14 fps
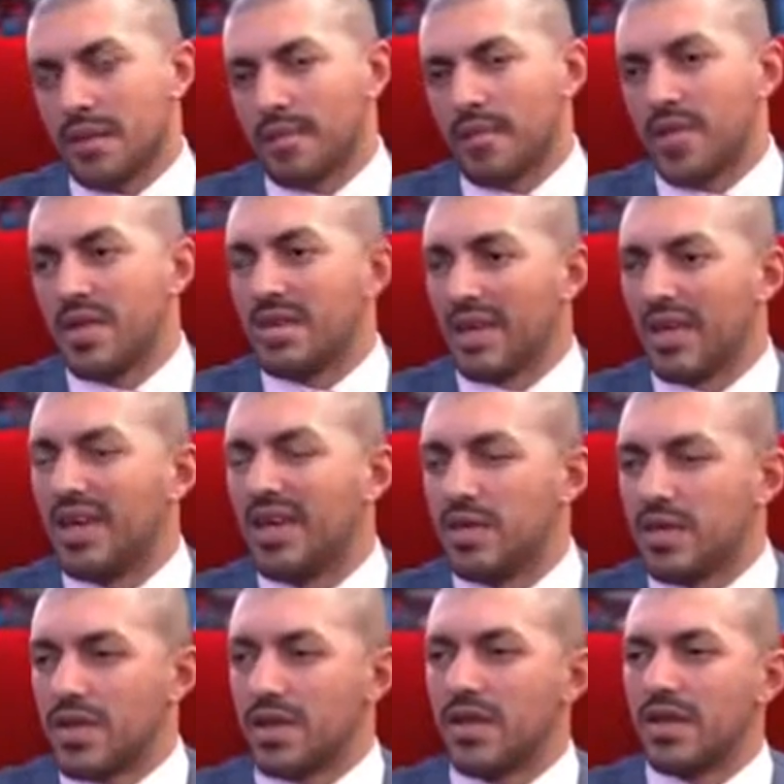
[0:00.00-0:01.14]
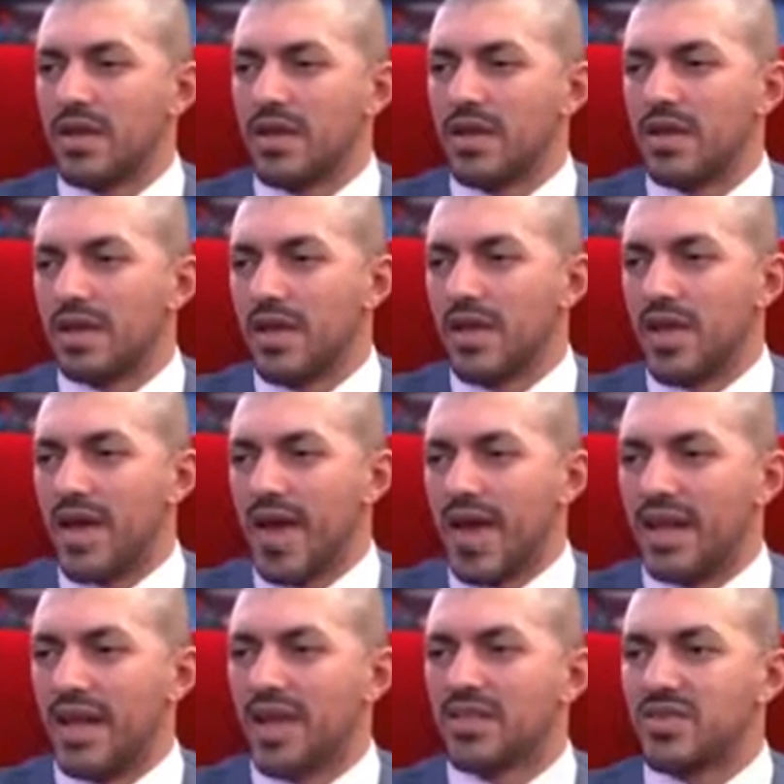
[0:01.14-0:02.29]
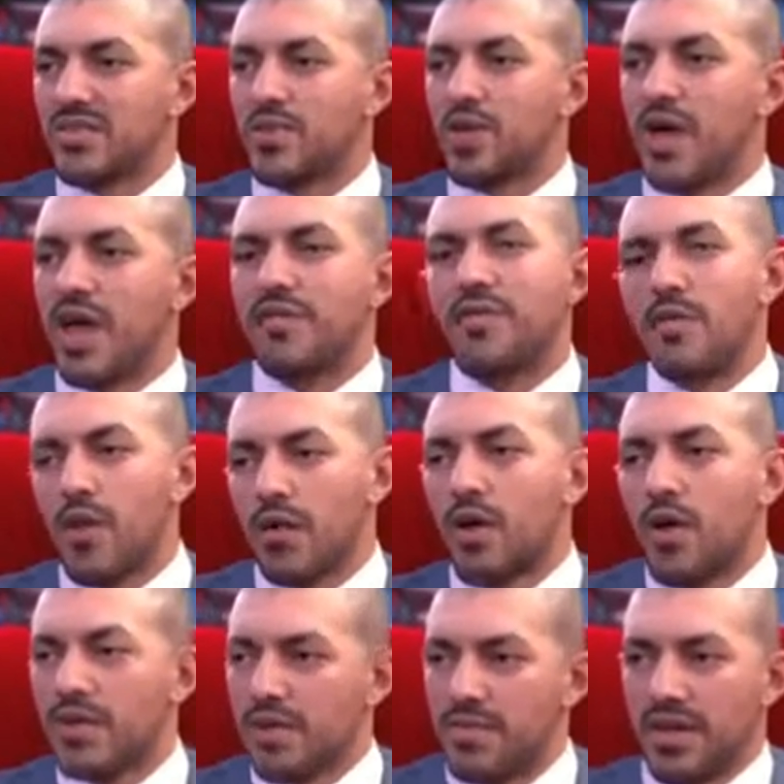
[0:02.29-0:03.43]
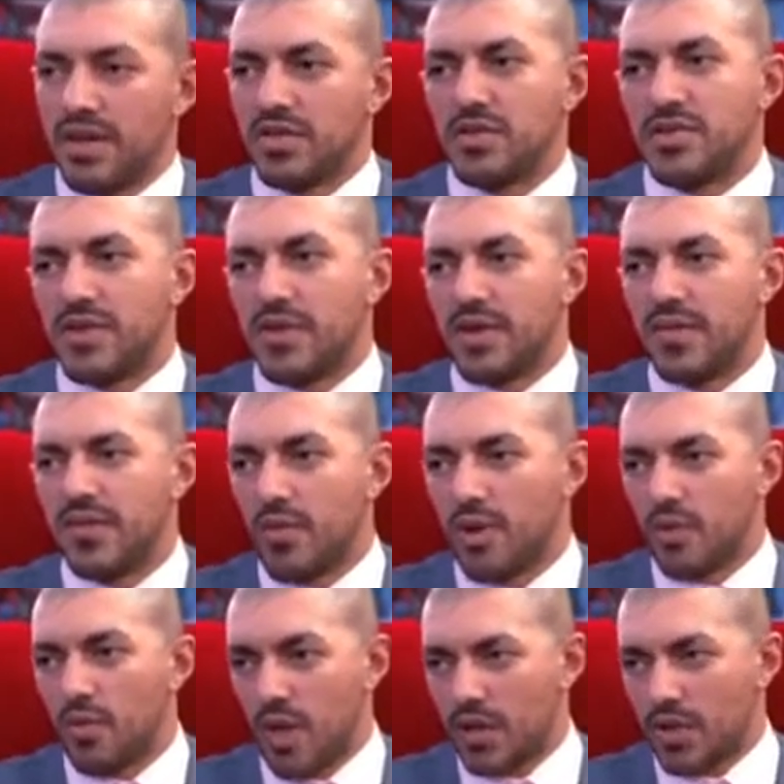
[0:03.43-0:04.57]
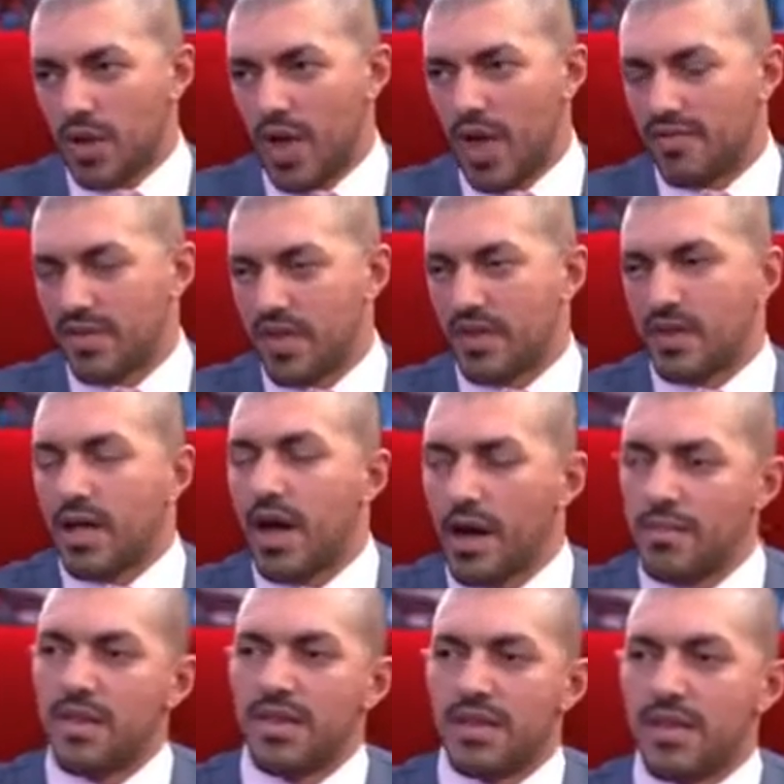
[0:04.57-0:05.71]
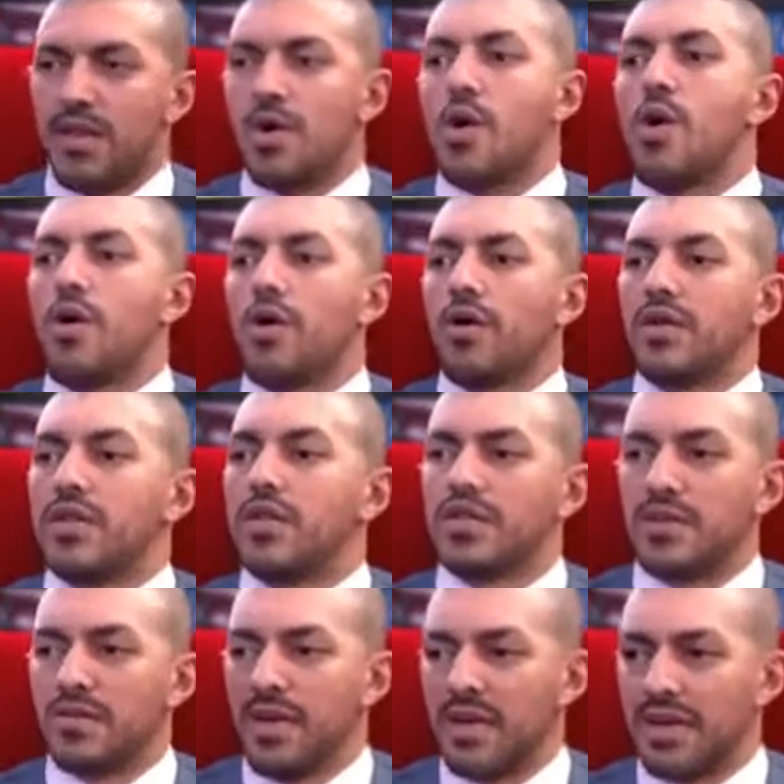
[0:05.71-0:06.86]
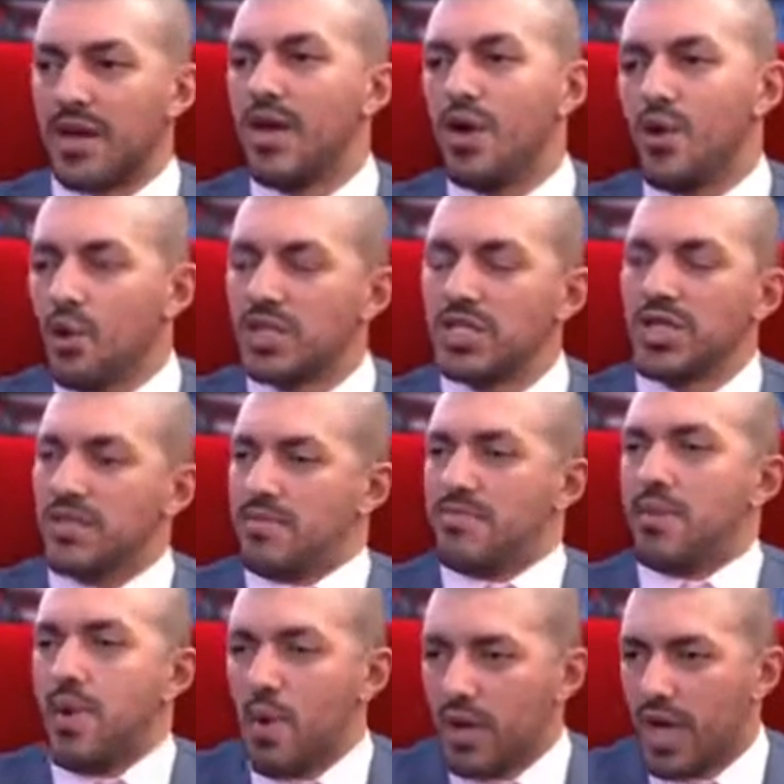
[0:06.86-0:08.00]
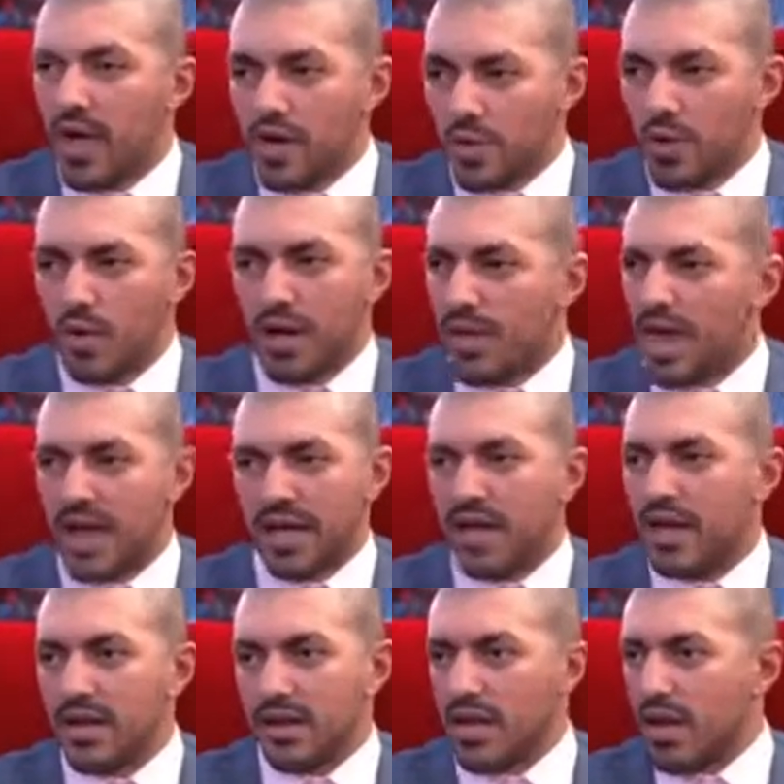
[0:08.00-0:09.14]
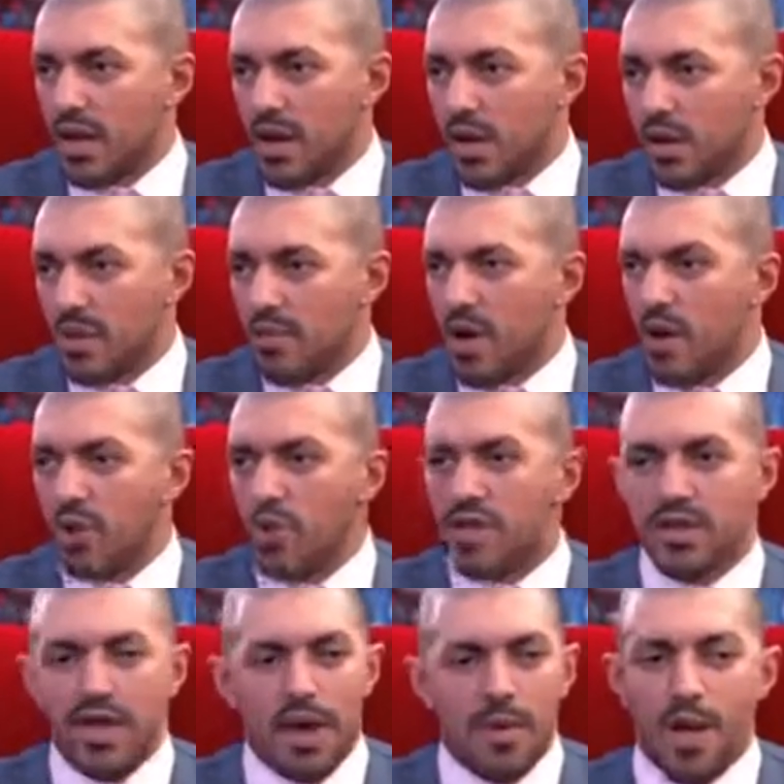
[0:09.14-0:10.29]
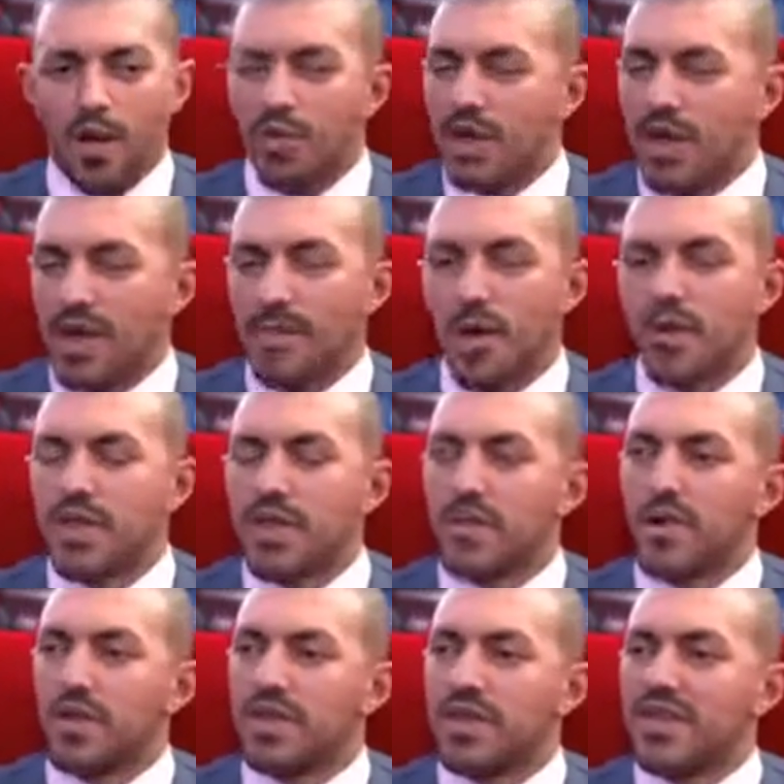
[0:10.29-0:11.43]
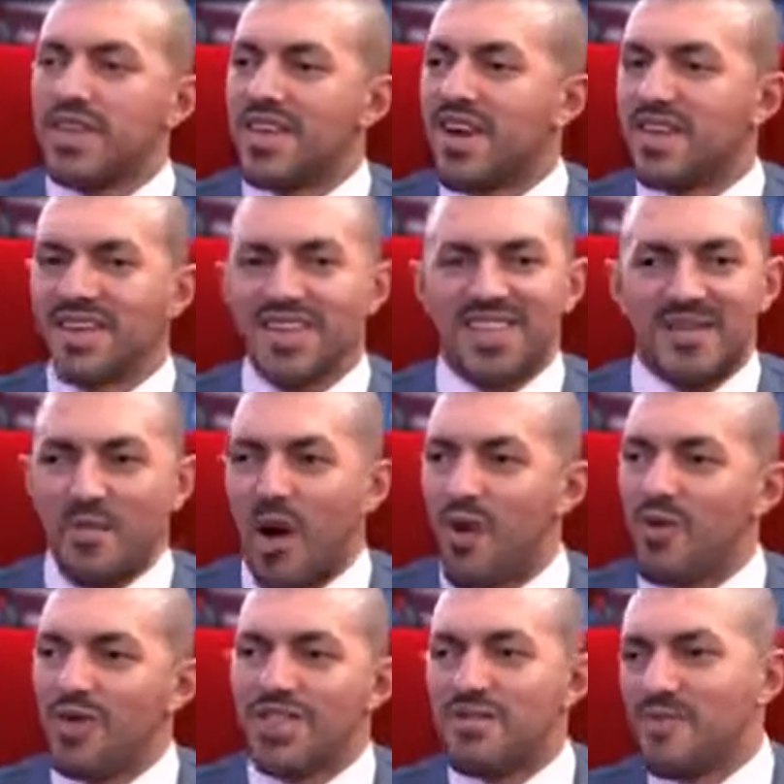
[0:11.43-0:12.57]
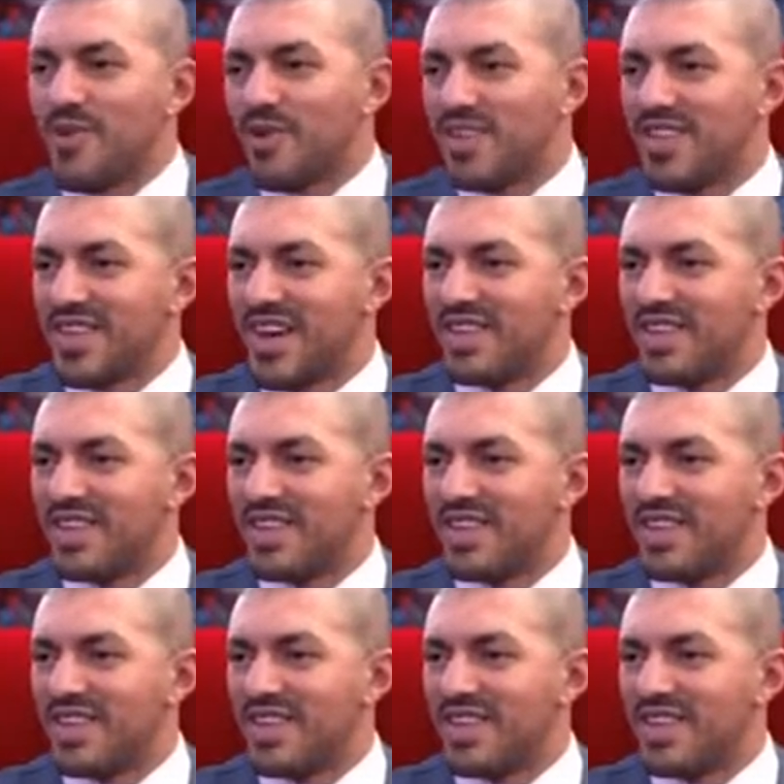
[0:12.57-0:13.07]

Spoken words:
the key to succeed. And everyone wants to be an entrepreneur. Everyone wants to have this CEO on social media, which is okay, cool. I'm not against it at all. I'm always supporting the youngest. I'm always supporting the underdog.